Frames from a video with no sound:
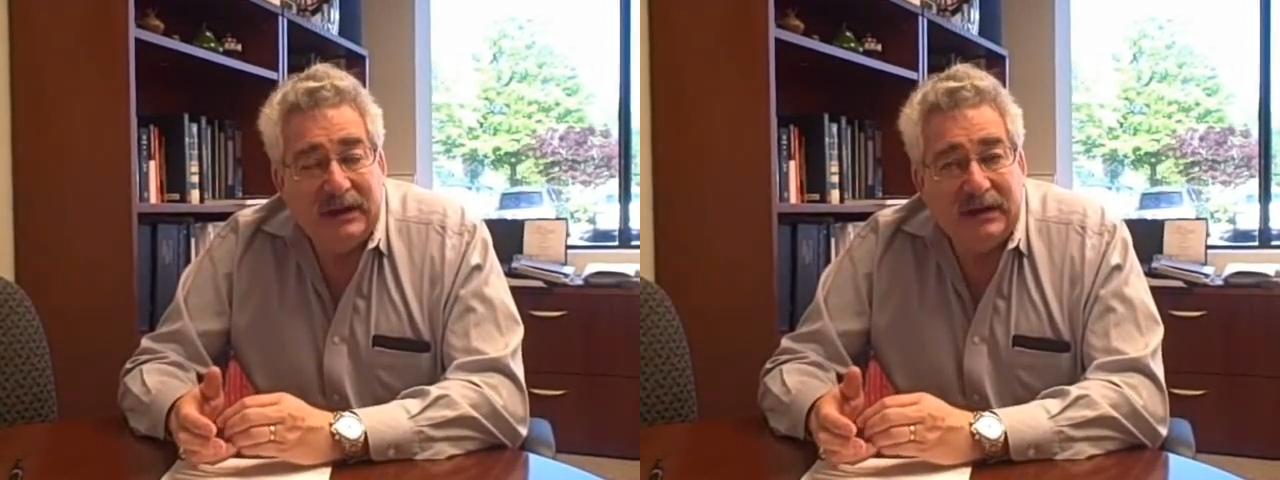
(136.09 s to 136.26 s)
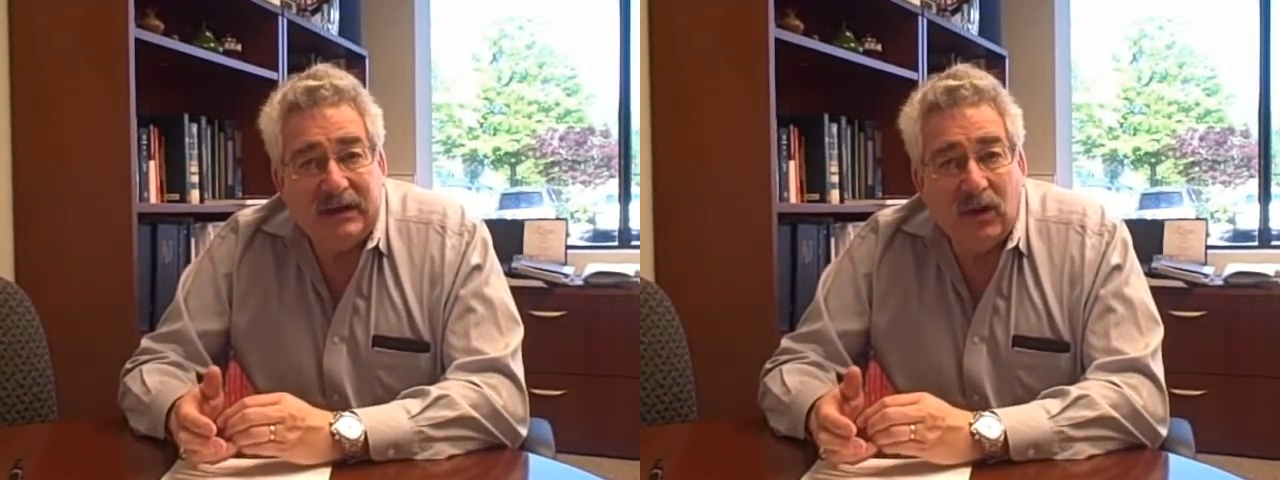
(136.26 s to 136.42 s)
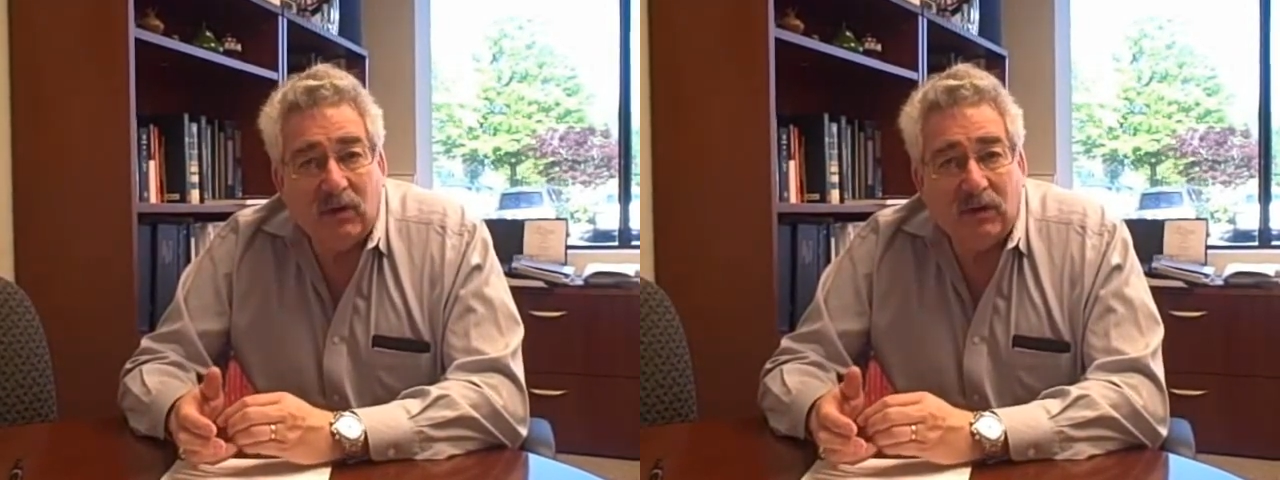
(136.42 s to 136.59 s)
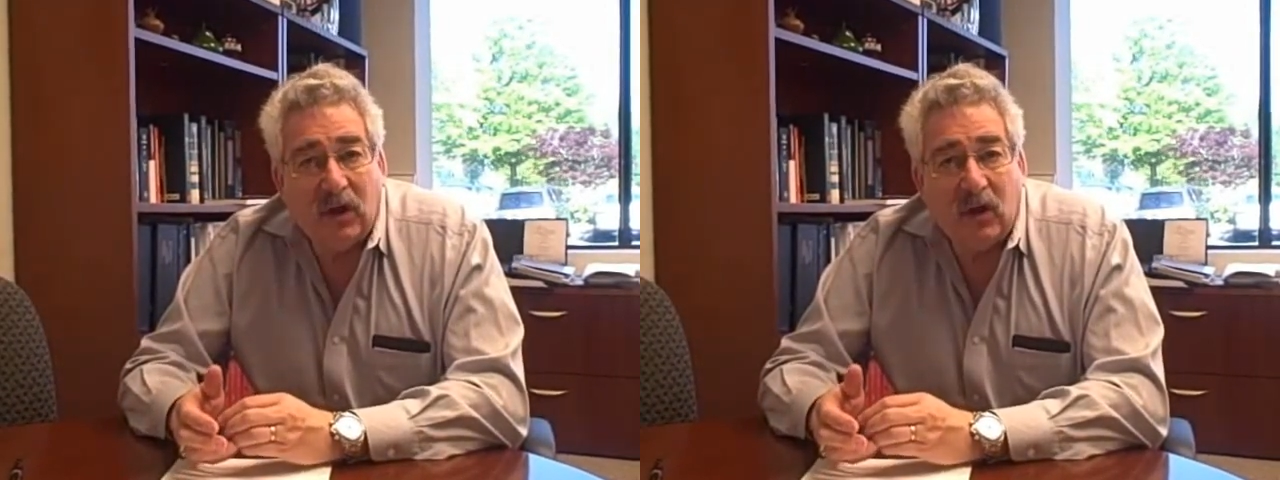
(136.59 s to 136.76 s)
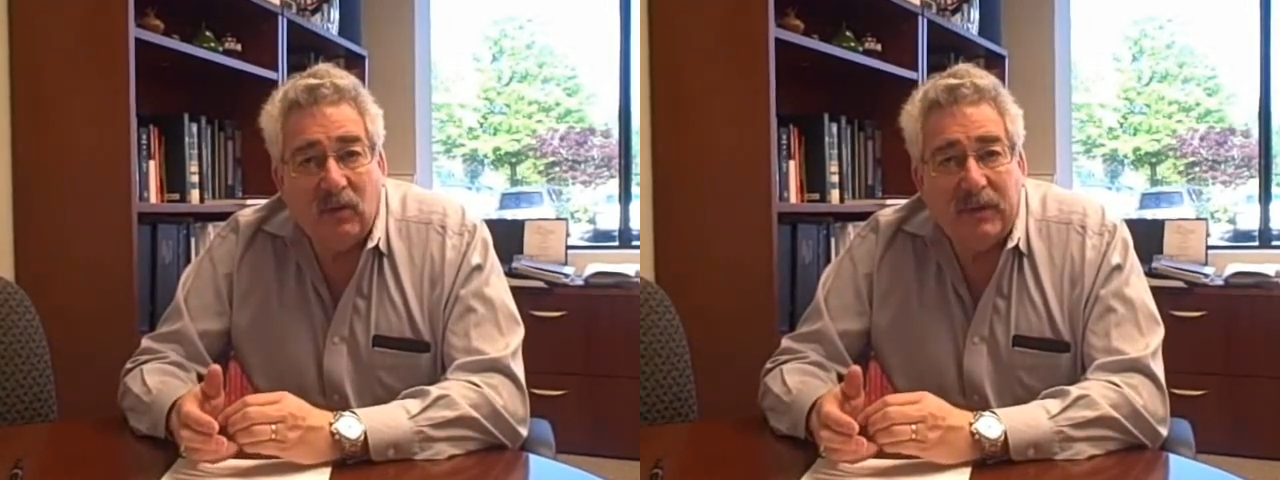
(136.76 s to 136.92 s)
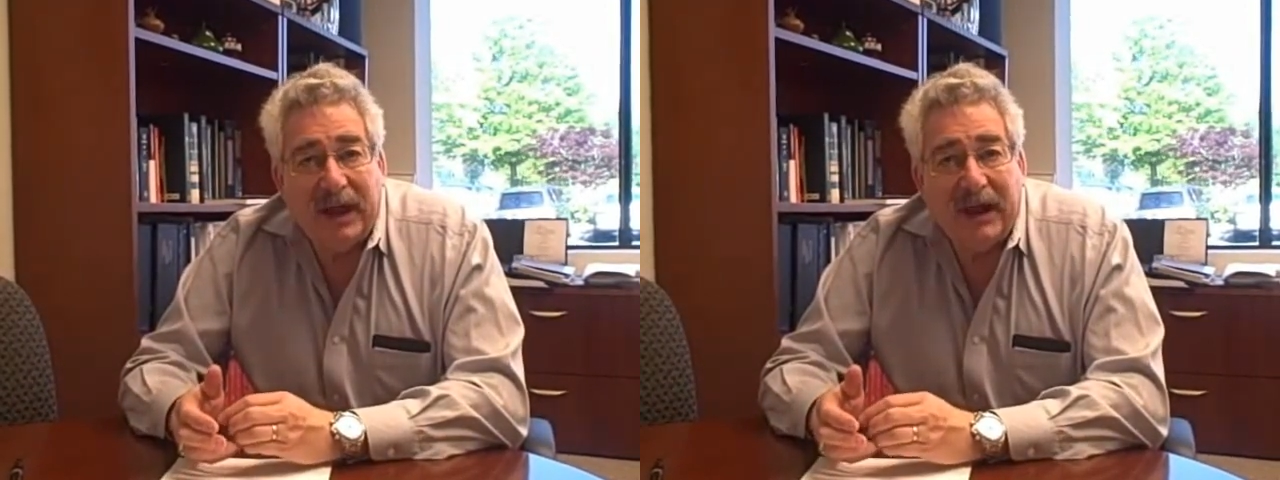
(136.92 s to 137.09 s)
in the
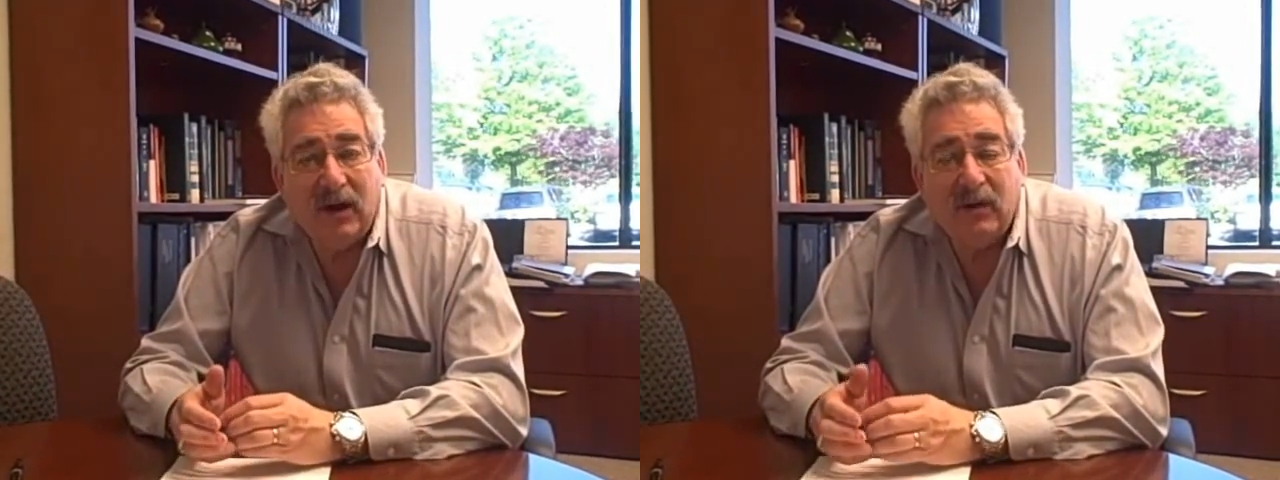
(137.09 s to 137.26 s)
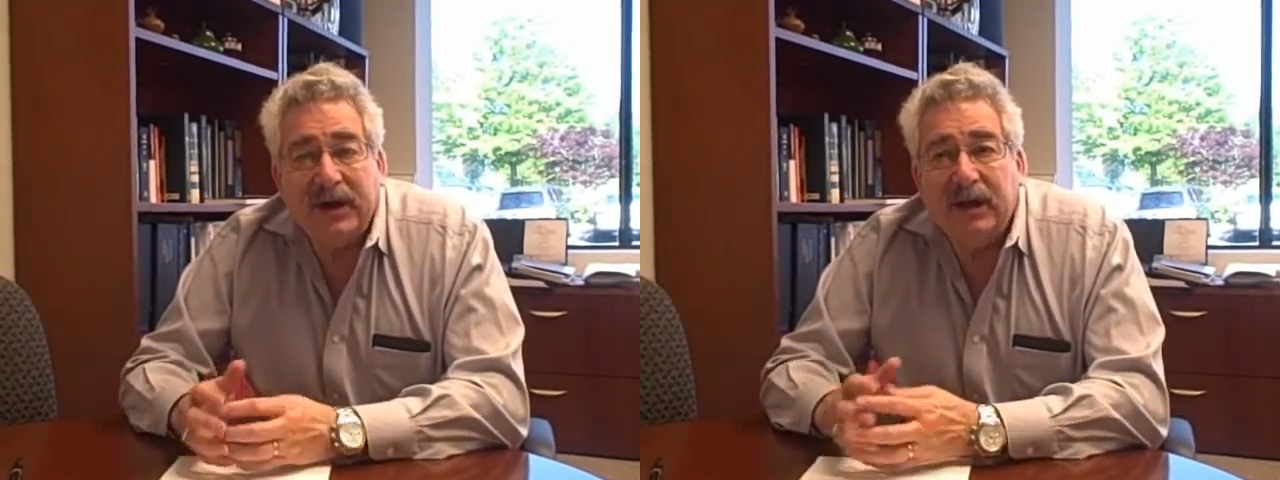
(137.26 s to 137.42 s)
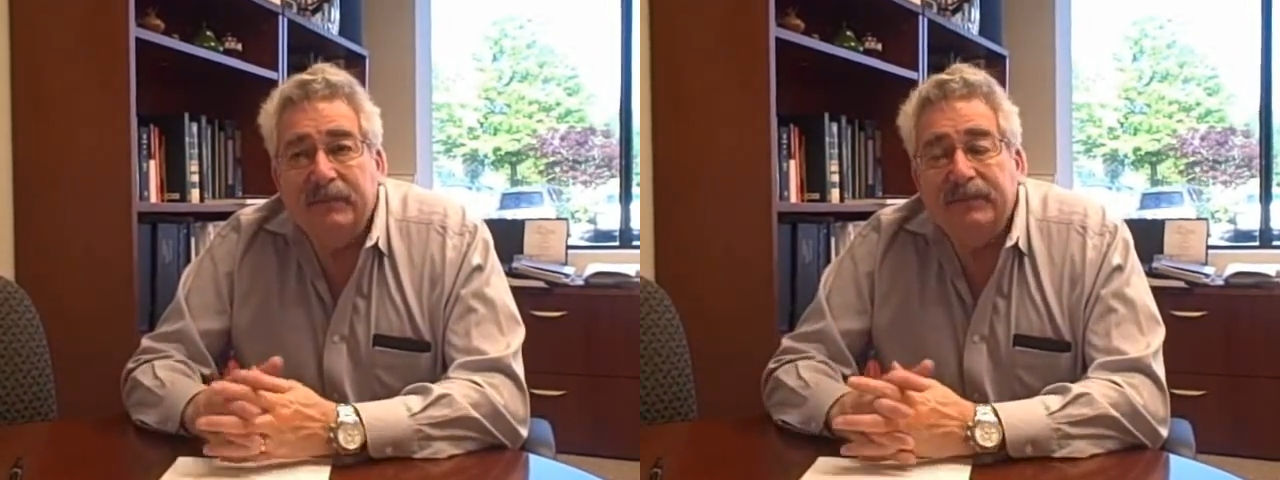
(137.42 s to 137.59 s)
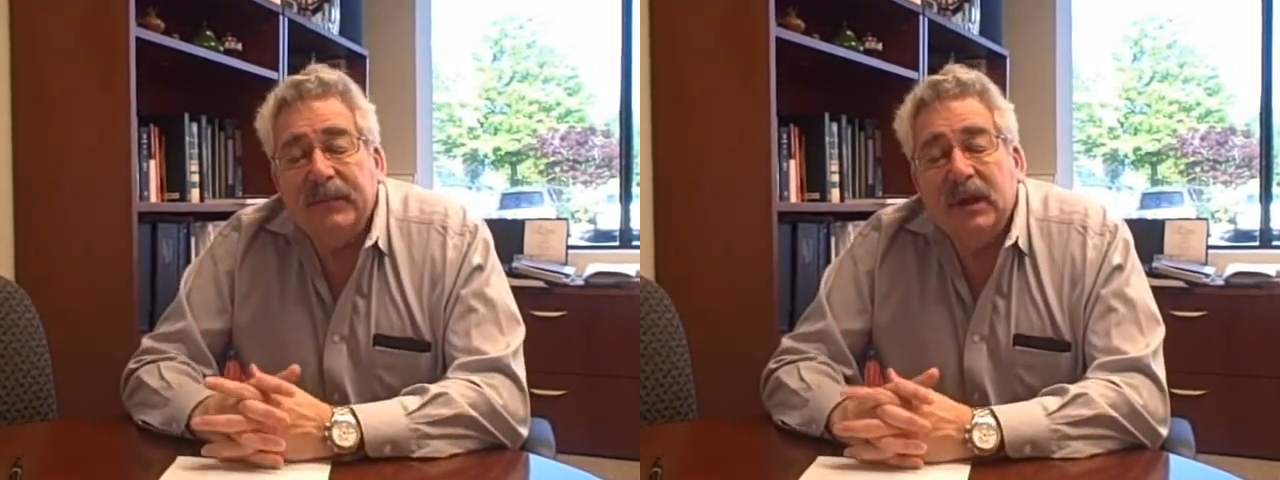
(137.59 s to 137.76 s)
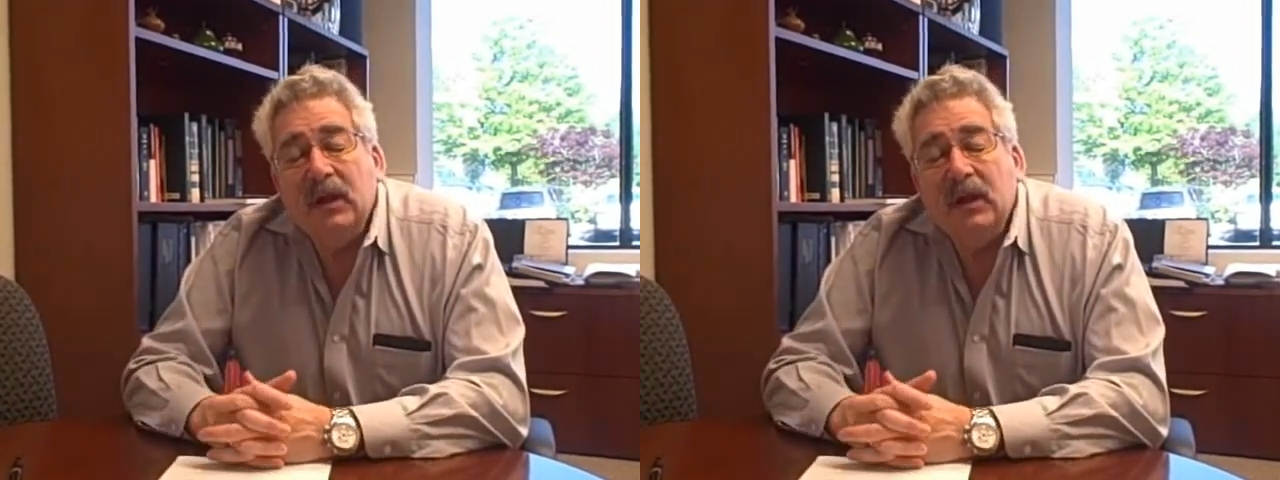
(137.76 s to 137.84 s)
Oklahoma area.